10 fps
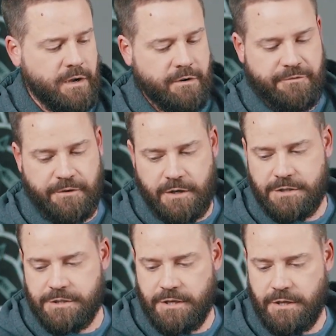
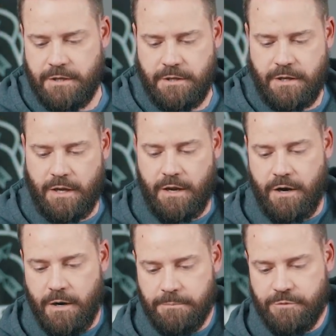First, it
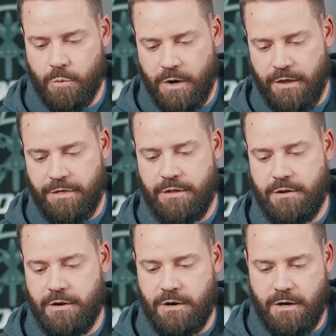comes with
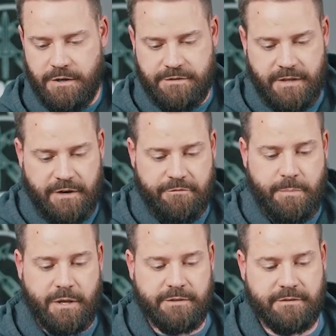a set of
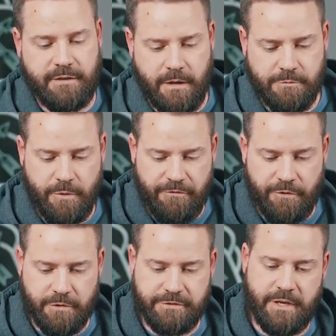belts. It comes with a
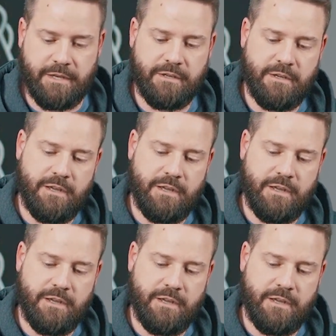full set.